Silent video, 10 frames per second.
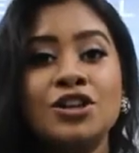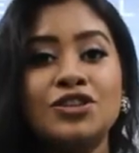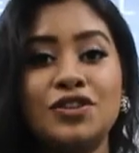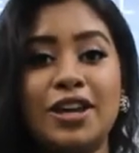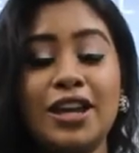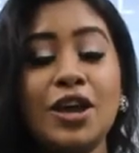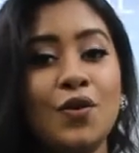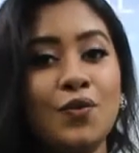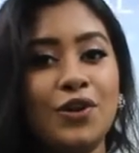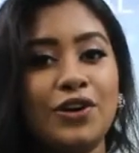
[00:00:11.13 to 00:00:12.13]
Today
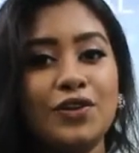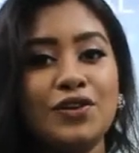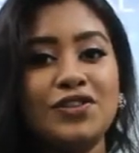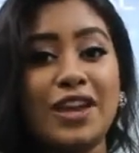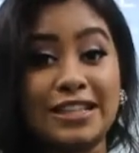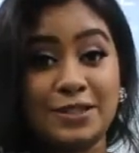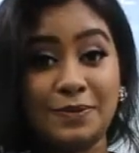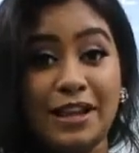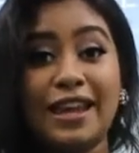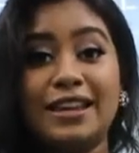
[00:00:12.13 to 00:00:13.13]
we are going to
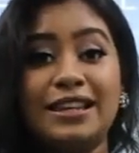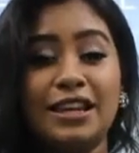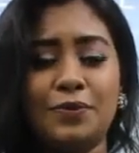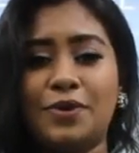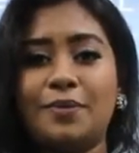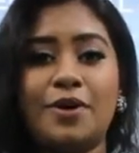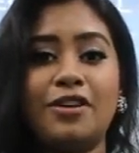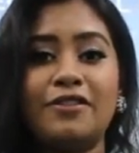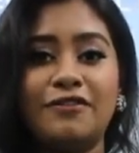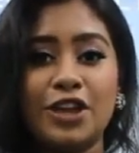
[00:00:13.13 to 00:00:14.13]
explain a little bit
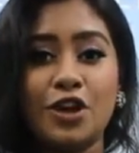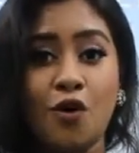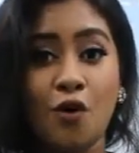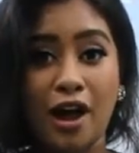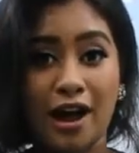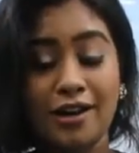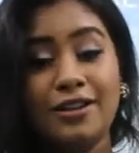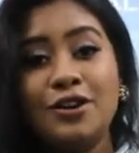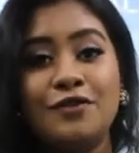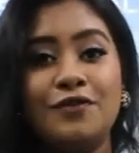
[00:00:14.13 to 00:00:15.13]
about VOR.
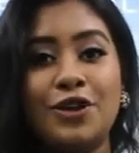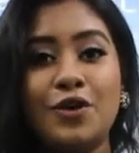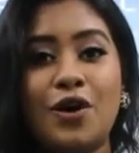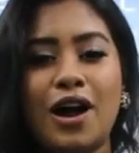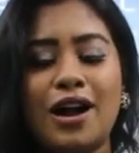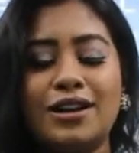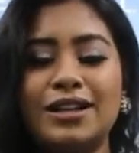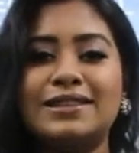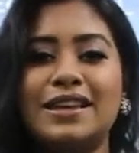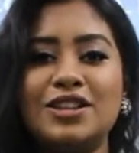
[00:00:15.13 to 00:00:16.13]
VOR
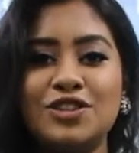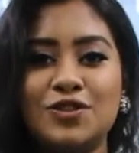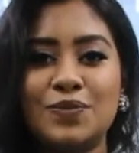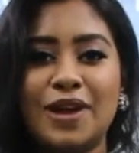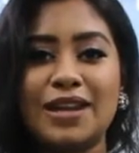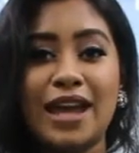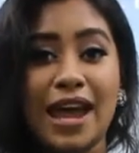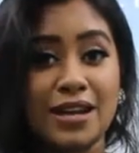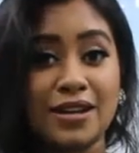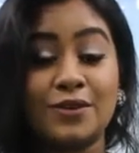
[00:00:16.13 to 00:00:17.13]
is an instrument
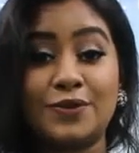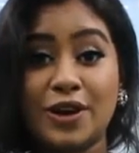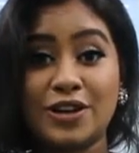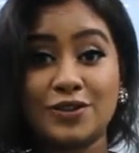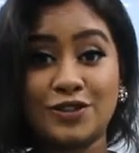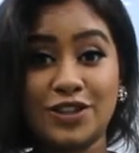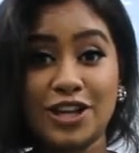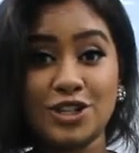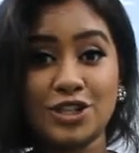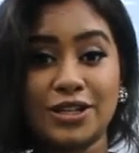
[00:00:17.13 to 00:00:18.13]
and a radio
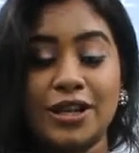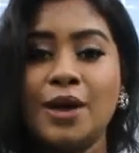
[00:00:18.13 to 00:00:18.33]
station.